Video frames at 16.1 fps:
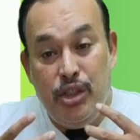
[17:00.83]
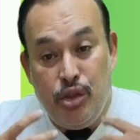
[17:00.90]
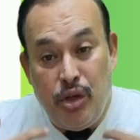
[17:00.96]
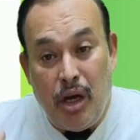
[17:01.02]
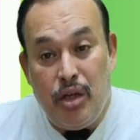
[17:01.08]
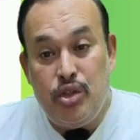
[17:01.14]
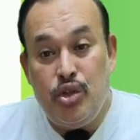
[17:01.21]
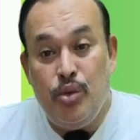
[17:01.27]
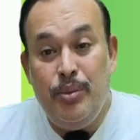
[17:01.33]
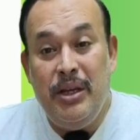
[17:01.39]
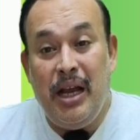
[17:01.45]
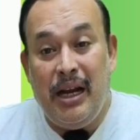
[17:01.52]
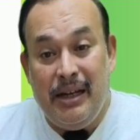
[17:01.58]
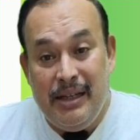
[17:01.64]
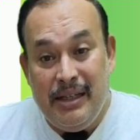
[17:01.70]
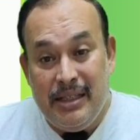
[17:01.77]
also be
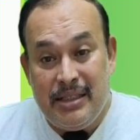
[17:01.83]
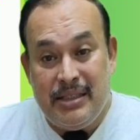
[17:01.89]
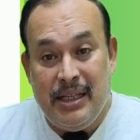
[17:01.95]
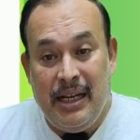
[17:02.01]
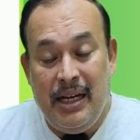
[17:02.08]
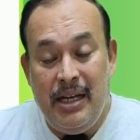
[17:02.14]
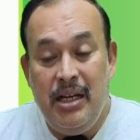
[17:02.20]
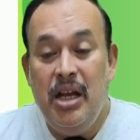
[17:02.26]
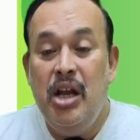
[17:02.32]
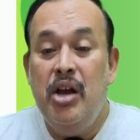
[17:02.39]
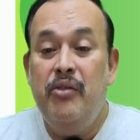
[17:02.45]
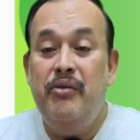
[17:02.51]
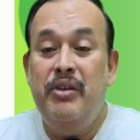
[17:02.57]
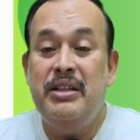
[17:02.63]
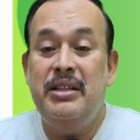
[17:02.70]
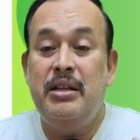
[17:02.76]
understand
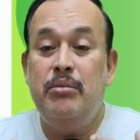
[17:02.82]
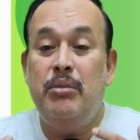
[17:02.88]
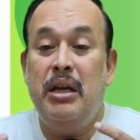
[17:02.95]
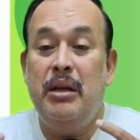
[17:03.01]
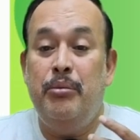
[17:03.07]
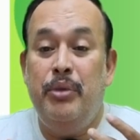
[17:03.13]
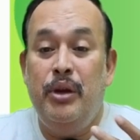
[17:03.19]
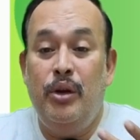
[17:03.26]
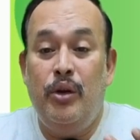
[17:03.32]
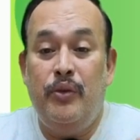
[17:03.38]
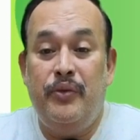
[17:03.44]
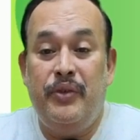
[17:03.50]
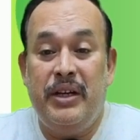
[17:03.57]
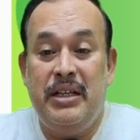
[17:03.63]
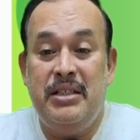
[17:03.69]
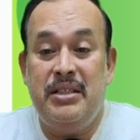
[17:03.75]
whether my beloved
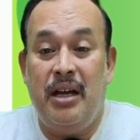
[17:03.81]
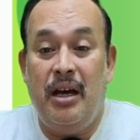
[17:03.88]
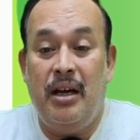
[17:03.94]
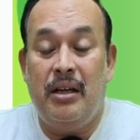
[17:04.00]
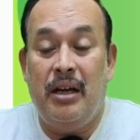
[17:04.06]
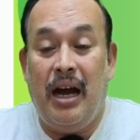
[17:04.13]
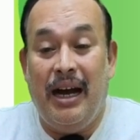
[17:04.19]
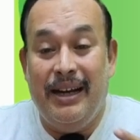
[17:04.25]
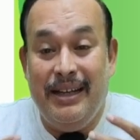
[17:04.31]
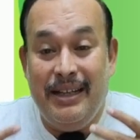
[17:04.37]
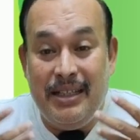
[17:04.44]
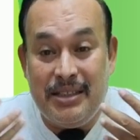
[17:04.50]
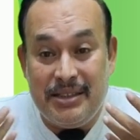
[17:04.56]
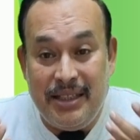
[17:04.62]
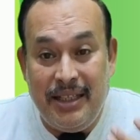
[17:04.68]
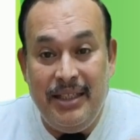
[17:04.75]
friends are
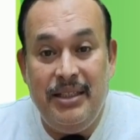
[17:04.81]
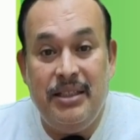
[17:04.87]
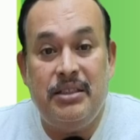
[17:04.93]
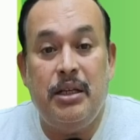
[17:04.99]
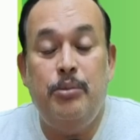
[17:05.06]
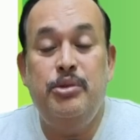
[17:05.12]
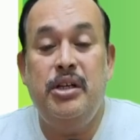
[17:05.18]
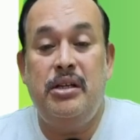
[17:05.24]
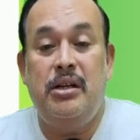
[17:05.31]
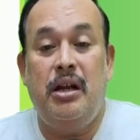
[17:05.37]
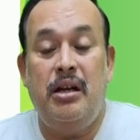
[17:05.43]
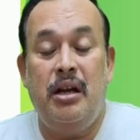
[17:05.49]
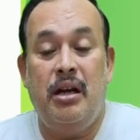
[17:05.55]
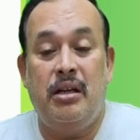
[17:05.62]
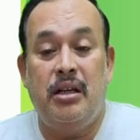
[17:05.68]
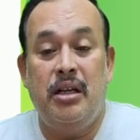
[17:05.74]
understanding the subject or
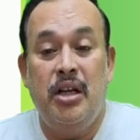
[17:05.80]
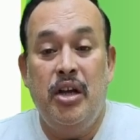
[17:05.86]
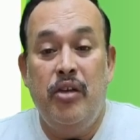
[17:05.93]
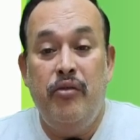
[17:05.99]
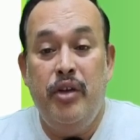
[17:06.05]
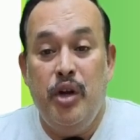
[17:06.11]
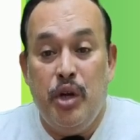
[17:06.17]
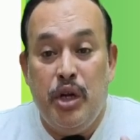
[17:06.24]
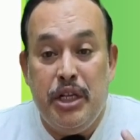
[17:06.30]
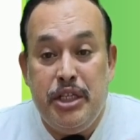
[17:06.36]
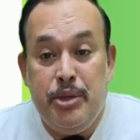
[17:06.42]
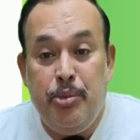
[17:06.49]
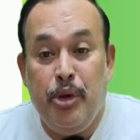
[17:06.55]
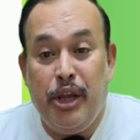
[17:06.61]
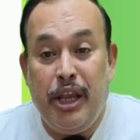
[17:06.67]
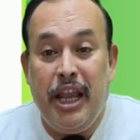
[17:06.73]
not. When you
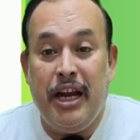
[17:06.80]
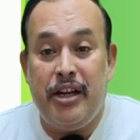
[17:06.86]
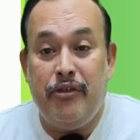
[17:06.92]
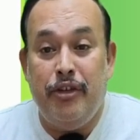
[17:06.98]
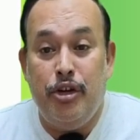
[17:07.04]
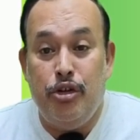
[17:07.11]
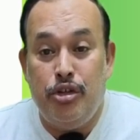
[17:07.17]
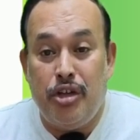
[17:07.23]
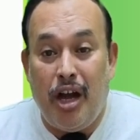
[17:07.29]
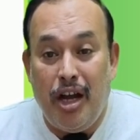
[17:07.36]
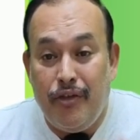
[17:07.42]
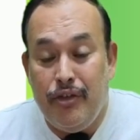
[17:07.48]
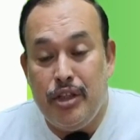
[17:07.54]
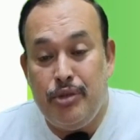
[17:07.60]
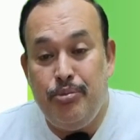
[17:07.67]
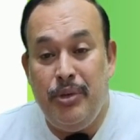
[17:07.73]
reciprocate, when you talk
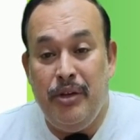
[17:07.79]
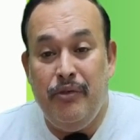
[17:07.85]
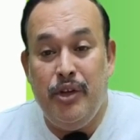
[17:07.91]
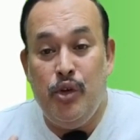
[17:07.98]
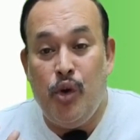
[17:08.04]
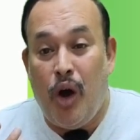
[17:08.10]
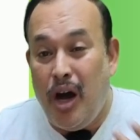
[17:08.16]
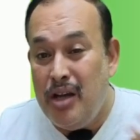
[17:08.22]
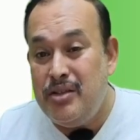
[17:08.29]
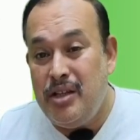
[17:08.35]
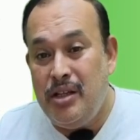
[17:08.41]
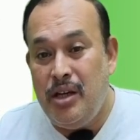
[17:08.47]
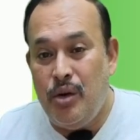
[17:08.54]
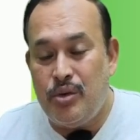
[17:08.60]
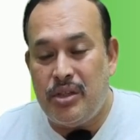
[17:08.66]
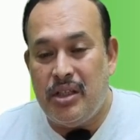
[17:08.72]
with me, when you ask a
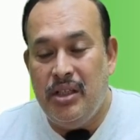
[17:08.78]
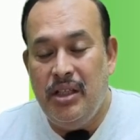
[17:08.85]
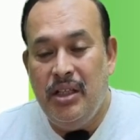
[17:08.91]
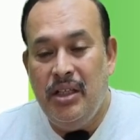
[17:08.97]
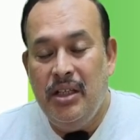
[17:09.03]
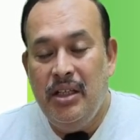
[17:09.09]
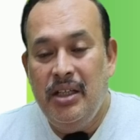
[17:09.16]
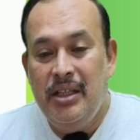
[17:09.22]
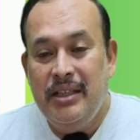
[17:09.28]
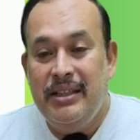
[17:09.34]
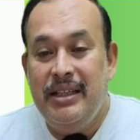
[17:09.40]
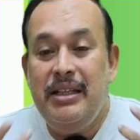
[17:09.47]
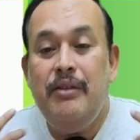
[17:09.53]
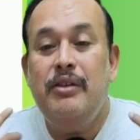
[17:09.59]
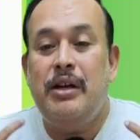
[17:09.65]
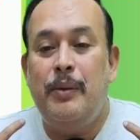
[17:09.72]
doubt, then I
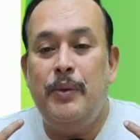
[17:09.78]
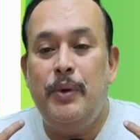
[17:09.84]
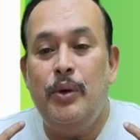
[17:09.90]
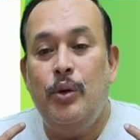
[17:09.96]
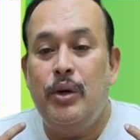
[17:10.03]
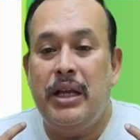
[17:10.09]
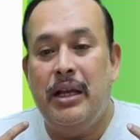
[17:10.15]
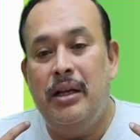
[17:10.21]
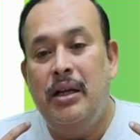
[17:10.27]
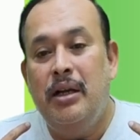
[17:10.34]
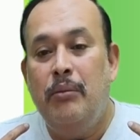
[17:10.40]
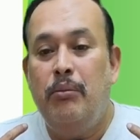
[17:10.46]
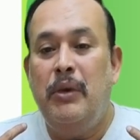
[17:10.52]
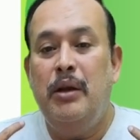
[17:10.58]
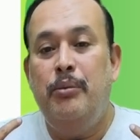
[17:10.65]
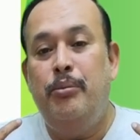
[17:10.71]
will come to know, okay,
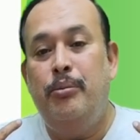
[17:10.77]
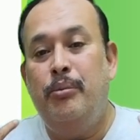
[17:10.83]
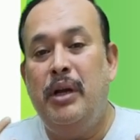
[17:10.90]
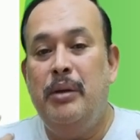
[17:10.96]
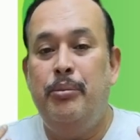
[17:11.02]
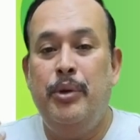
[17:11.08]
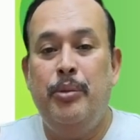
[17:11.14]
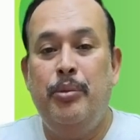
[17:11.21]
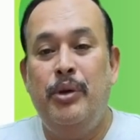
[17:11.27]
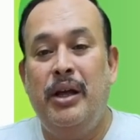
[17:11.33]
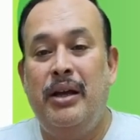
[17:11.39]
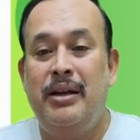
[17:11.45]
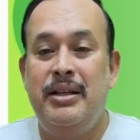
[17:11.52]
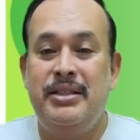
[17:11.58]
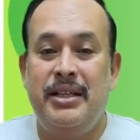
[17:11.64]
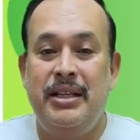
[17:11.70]
my people are
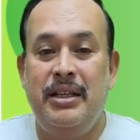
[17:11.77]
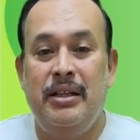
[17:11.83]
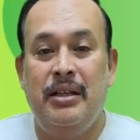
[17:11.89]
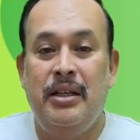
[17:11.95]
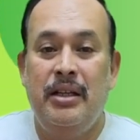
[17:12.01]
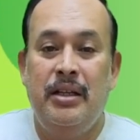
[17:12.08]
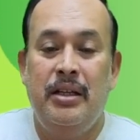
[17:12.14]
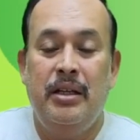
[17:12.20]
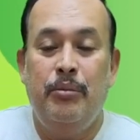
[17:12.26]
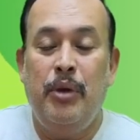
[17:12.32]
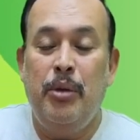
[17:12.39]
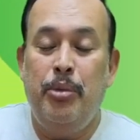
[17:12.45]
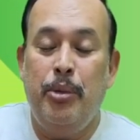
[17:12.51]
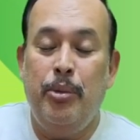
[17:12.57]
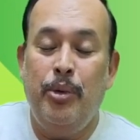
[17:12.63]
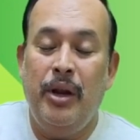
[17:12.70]
listening, my
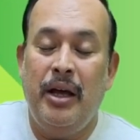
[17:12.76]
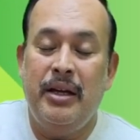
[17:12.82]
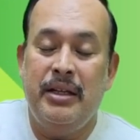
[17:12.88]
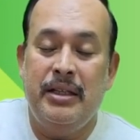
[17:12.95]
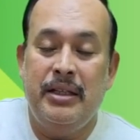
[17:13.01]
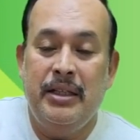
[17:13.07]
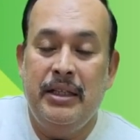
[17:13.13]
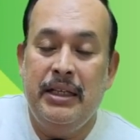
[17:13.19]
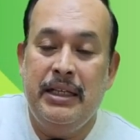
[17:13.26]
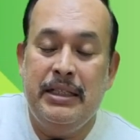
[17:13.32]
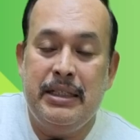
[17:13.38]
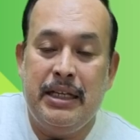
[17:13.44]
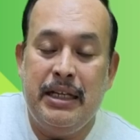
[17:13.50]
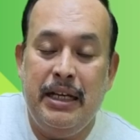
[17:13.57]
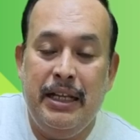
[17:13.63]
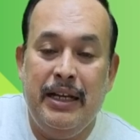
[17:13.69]
people are
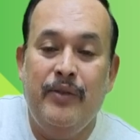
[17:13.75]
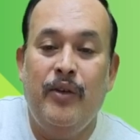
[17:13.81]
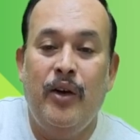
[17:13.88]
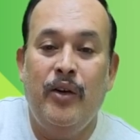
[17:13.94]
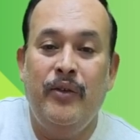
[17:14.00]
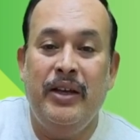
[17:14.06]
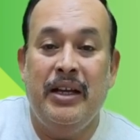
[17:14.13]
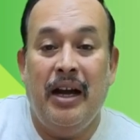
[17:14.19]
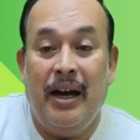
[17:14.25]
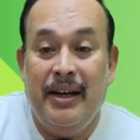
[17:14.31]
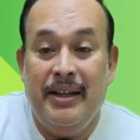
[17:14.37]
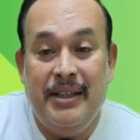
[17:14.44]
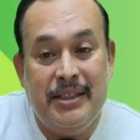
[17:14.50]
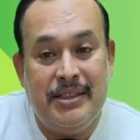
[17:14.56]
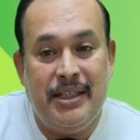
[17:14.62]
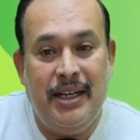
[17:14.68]
really involving,
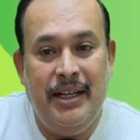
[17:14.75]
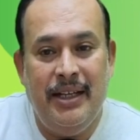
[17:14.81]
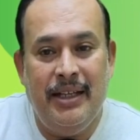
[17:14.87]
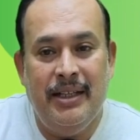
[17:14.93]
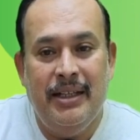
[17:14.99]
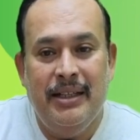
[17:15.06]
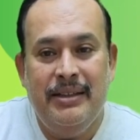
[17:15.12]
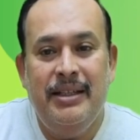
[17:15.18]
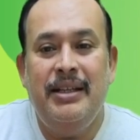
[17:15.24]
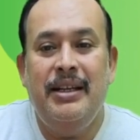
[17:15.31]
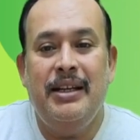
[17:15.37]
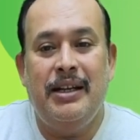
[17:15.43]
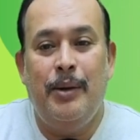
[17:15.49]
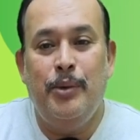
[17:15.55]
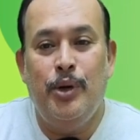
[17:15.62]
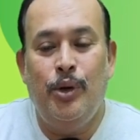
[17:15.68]
understanding. Then I
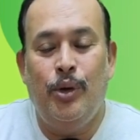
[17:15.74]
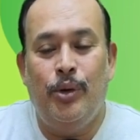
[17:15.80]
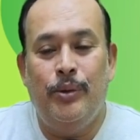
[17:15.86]
come to know.